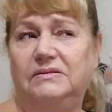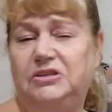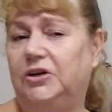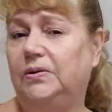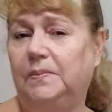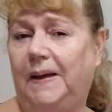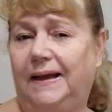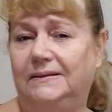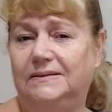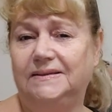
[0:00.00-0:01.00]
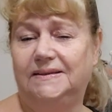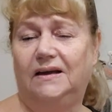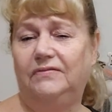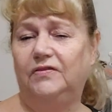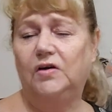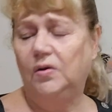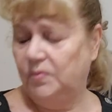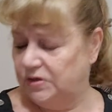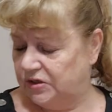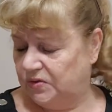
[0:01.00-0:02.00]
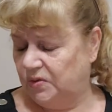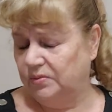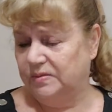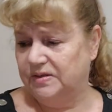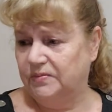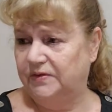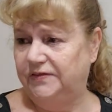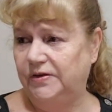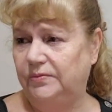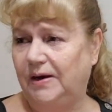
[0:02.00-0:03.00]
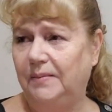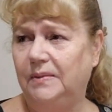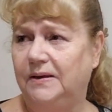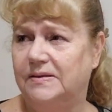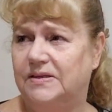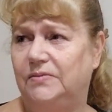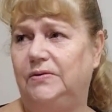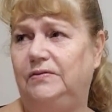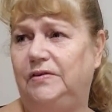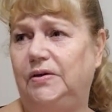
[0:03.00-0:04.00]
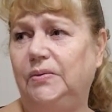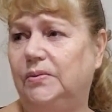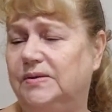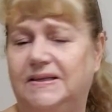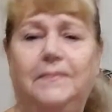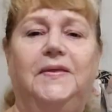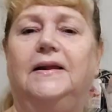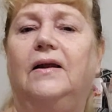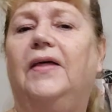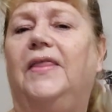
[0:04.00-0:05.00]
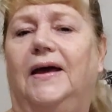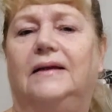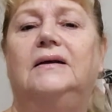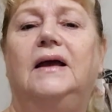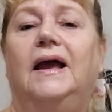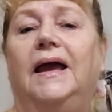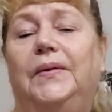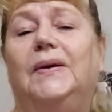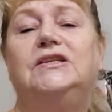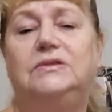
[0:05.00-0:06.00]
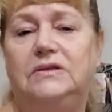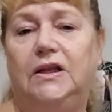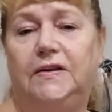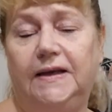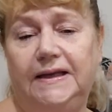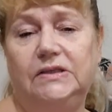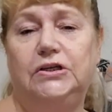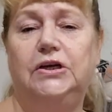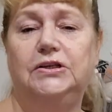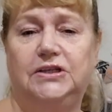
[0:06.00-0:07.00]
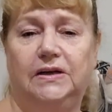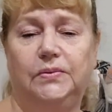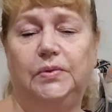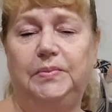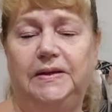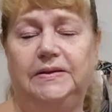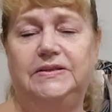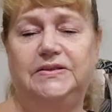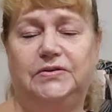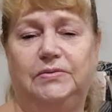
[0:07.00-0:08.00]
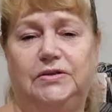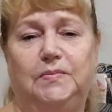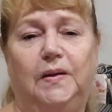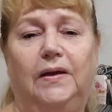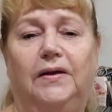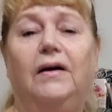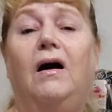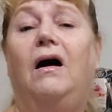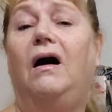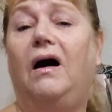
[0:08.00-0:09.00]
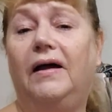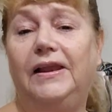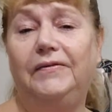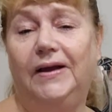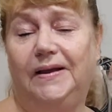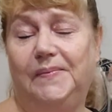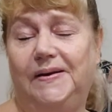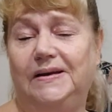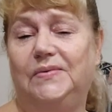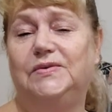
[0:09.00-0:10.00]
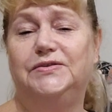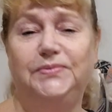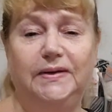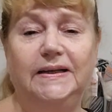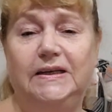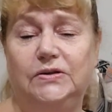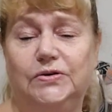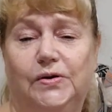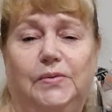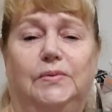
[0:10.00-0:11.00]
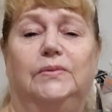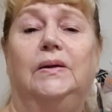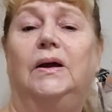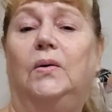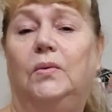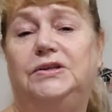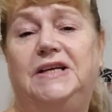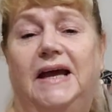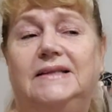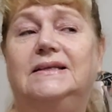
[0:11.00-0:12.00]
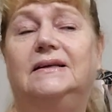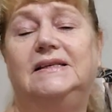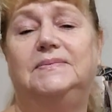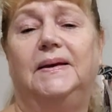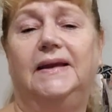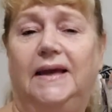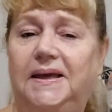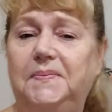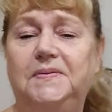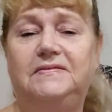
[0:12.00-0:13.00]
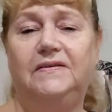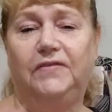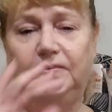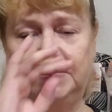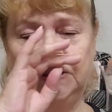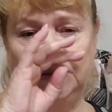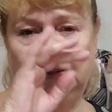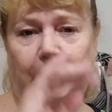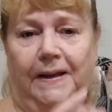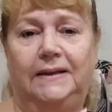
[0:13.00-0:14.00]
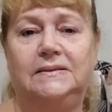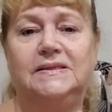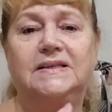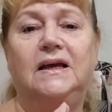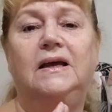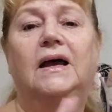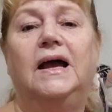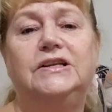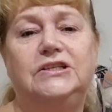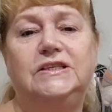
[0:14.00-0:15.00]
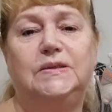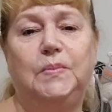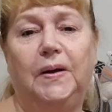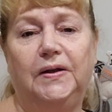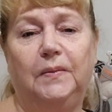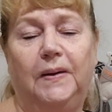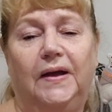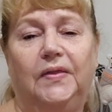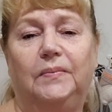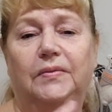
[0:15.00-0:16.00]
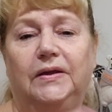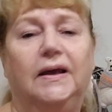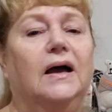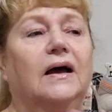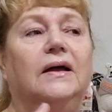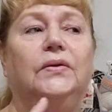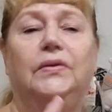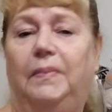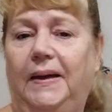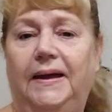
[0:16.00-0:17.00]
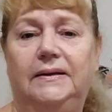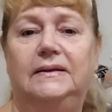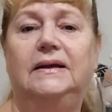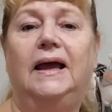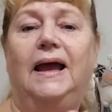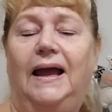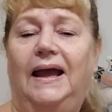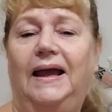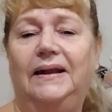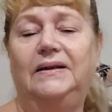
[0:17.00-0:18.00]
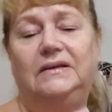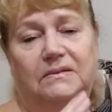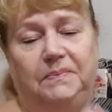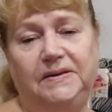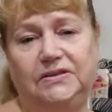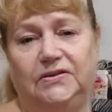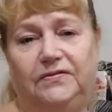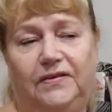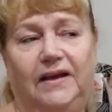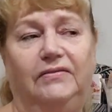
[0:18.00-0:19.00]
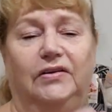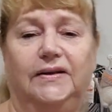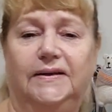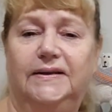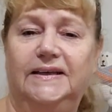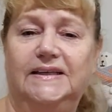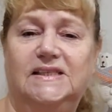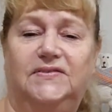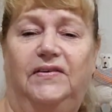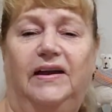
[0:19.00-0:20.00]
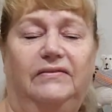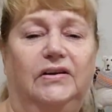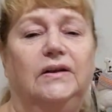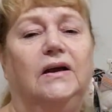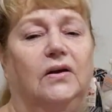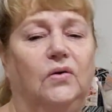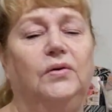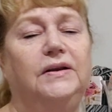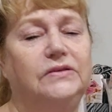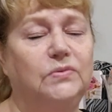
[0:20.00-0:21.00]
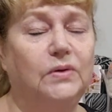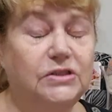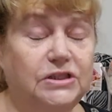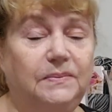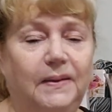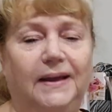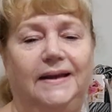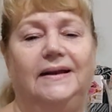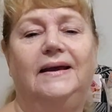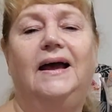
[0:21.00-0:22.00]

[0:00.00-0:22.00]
turtle patterns. I've forgotten what she called it. Was it review, Ramblings and Review or something like that? Anyway, the link to her channel will be in the description below. Highly recommend it. It was really enjoyable. What she had done is make a heap of different turtle patterns, and she spoke about them, the yarn, the pattern, and picked her favorite and her least favorite according to what she made.